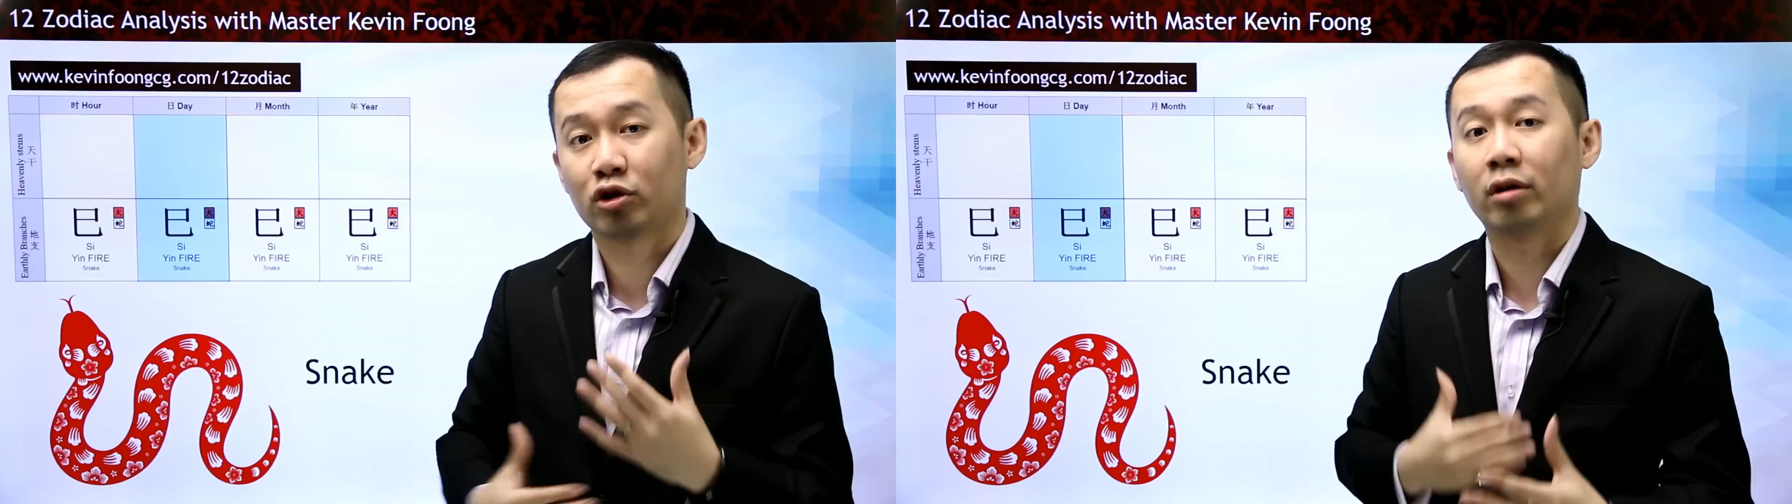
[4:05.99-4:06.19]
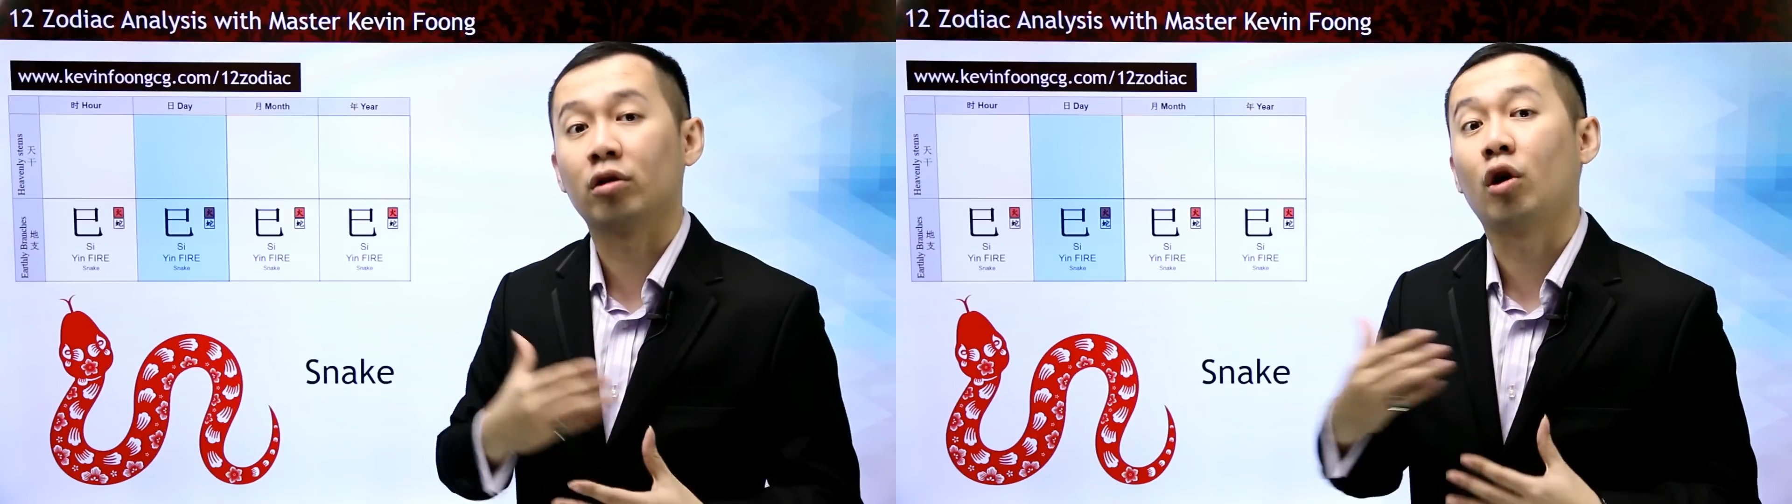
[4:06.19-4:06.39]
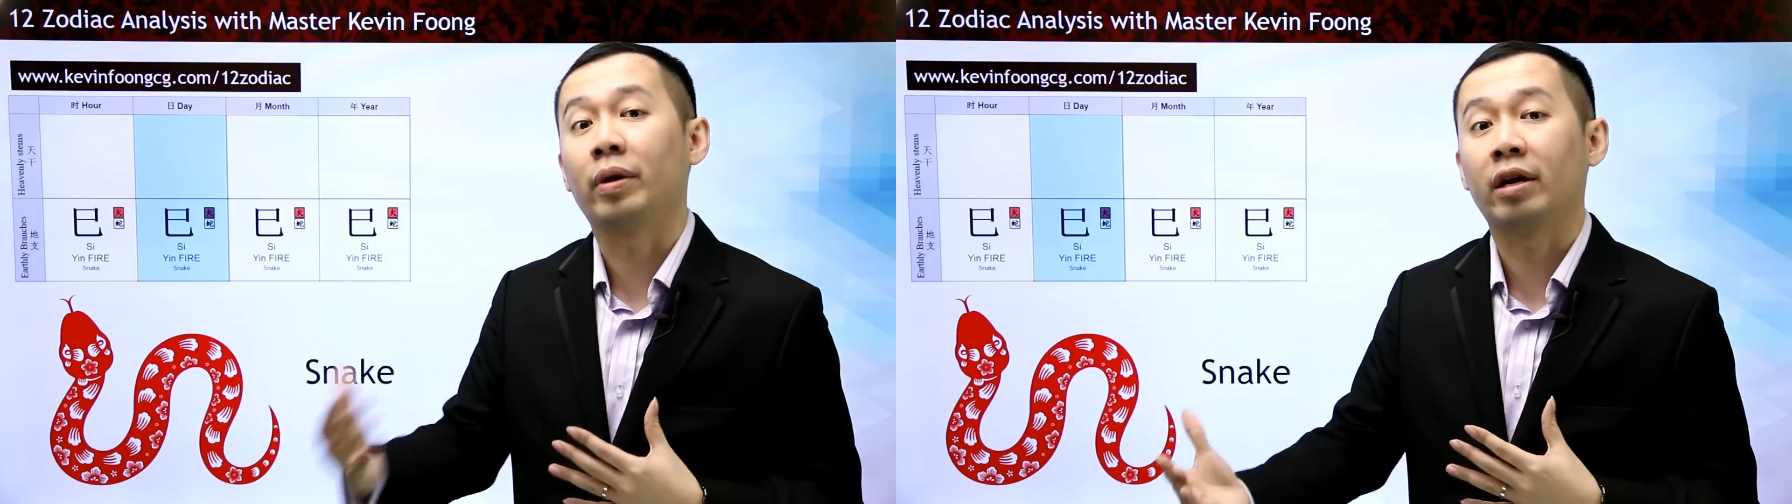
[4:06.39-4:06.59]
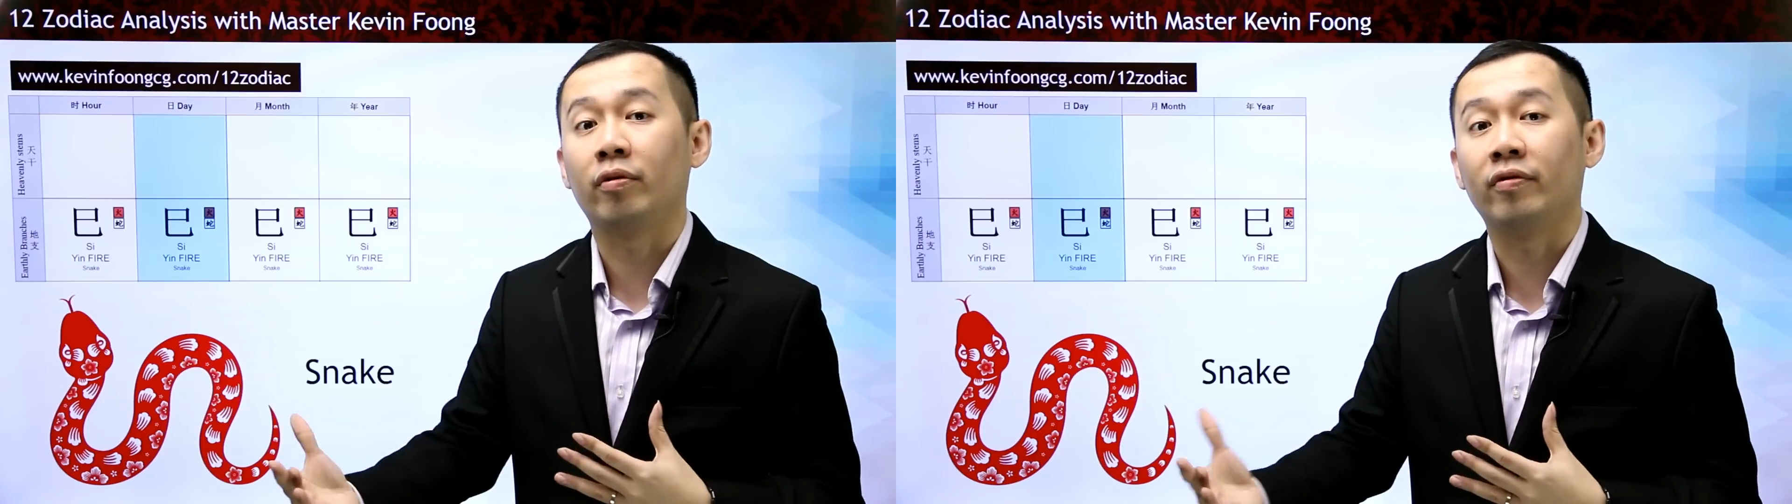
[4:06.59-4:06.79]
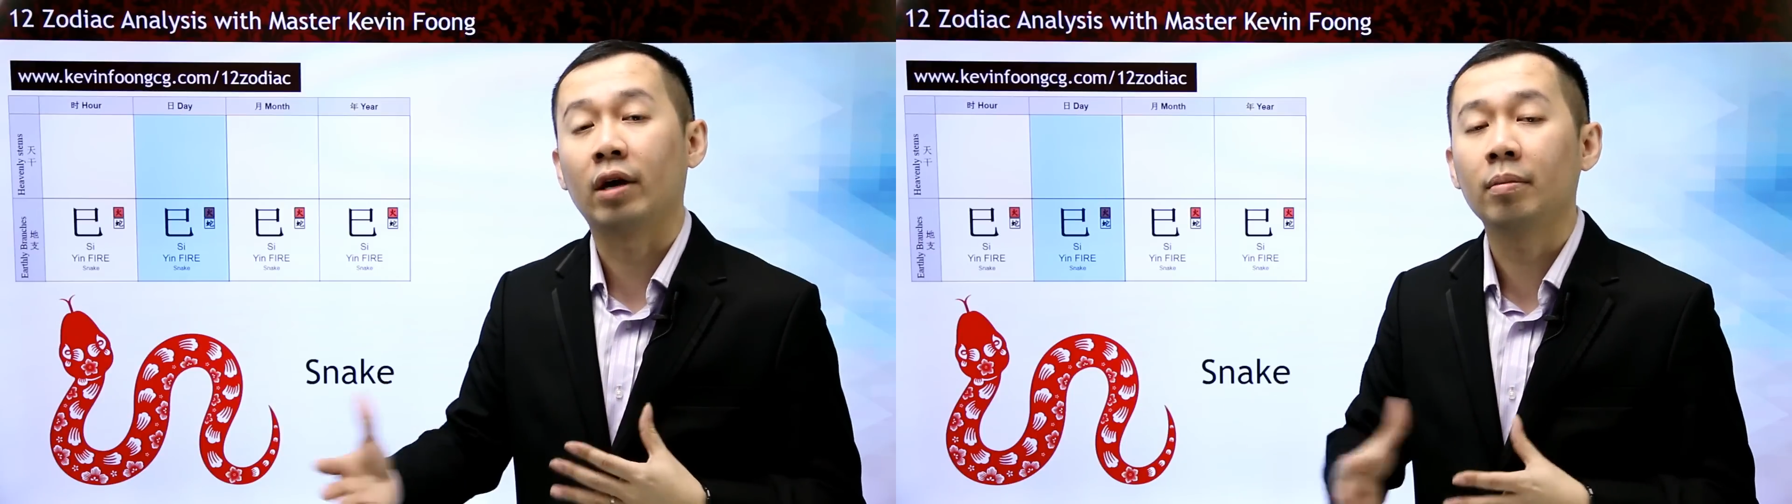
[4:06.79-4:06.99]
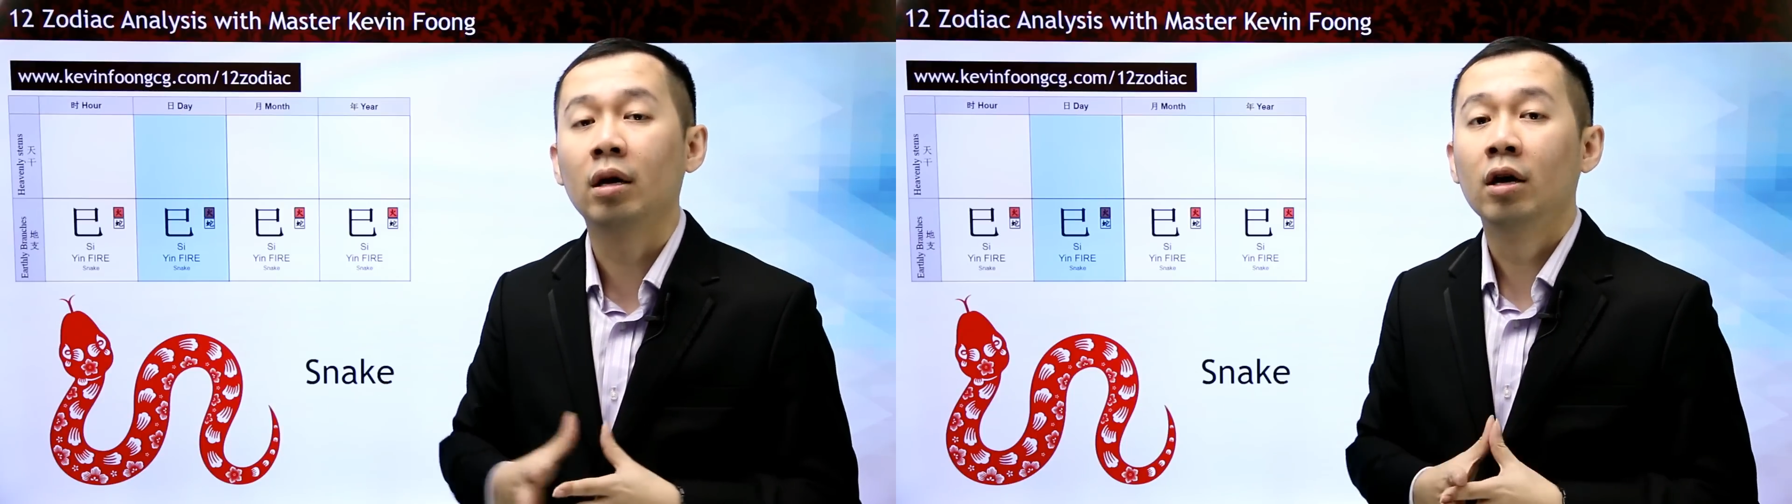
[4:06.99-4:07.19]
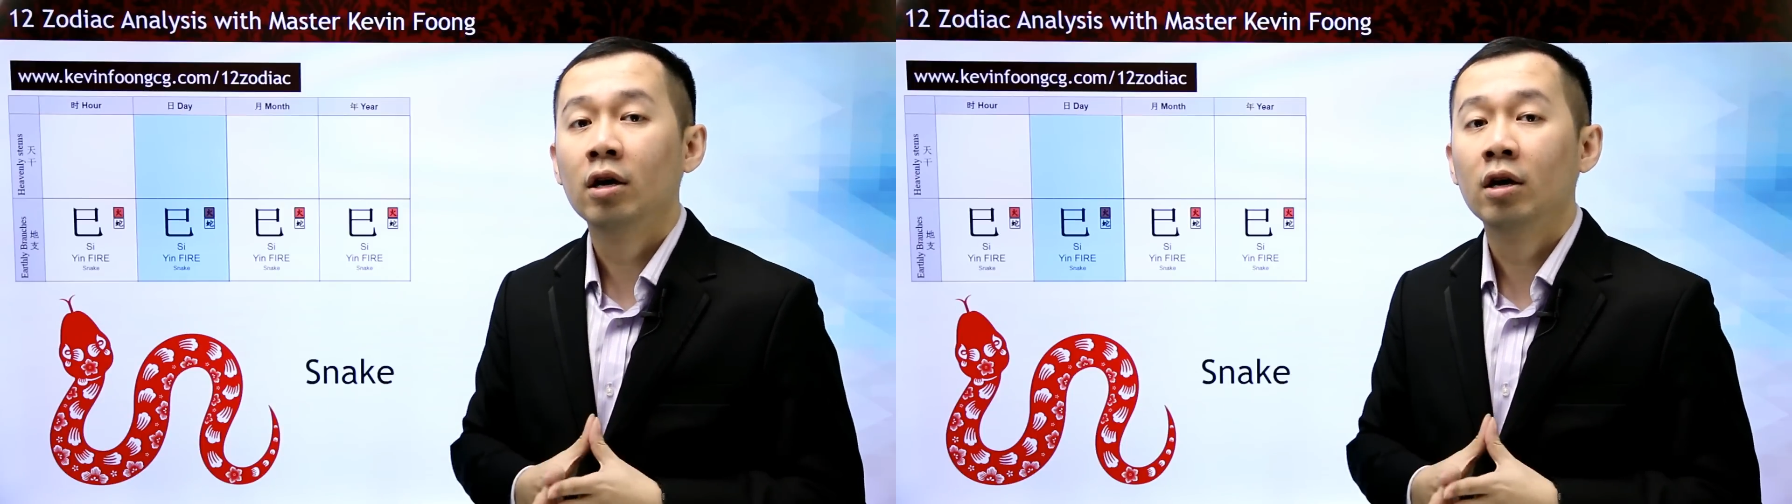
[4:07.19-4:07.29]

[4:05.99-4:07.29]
trying to communicate with them.